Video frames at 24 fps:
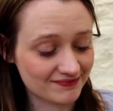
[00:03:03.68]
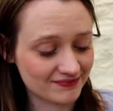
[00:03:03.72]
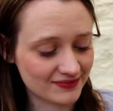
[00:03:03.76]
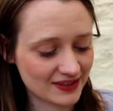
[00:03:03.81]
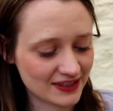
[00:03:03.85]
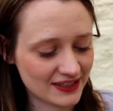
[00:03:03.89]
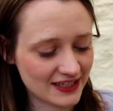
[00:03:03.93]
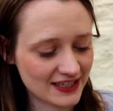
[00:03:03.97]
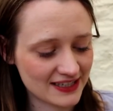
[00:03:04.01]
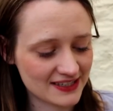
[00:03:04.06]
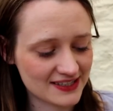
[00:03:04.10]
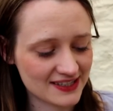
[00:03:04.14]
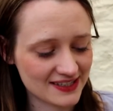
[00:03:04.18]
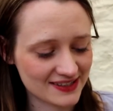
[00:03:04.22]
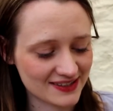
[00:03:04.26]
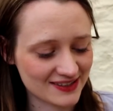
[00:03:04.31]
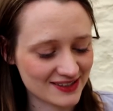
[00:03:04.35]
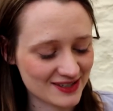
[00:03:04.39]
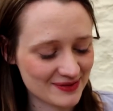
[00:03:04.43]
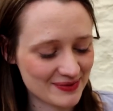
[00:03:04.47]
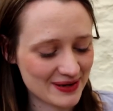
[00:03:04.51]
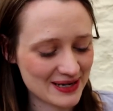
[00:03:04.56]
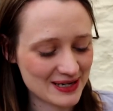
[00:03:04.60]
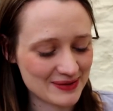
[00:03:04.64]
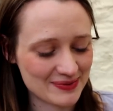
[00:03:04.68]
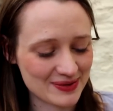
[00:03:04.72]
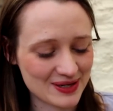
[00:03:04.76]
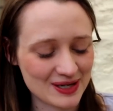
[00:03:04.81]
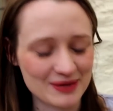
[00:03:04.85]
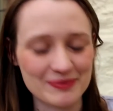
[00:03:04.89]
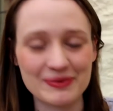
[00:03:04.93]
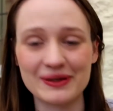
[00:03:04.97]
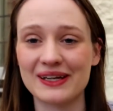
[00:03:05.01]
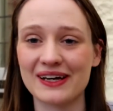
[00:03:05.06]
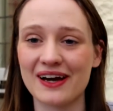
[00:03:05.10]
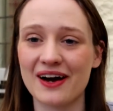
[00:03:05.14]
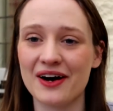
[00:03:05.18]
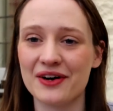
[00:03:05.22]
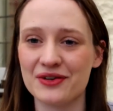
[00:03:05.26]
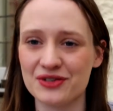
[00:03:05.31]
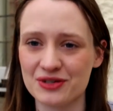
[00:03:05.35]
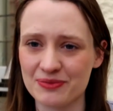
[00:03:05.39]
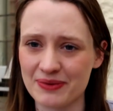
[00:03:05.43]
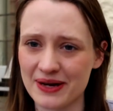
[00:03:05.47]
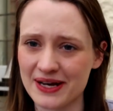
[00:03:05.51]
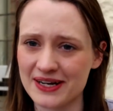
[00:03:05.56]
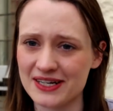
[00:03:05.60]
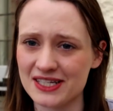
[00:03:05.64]
Nearly a 600 page book, but like
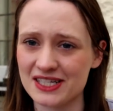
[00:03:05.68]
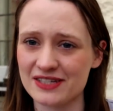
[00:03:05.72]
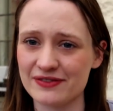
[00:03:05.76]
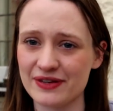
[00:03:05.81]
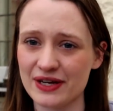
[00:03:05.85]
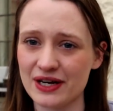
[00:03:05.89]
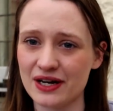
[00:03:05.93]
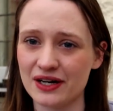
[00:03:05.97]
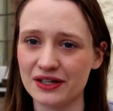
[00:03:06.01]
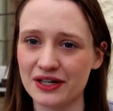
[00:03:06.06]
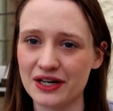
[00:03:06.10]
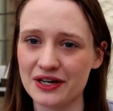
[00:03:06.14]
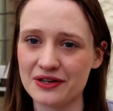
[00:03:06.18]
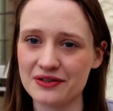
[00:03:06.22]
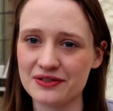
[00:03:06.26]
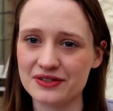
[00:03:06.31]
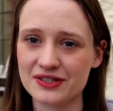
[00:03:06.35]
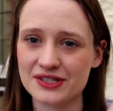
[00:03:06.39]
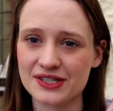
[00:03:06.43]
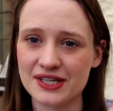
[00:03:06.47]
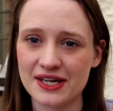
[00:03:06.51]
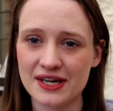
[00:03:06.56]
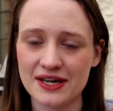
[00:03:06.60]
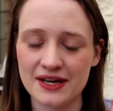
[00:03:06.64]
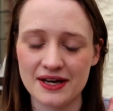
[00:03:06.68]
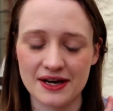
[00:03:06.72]
100 pages of it are notes.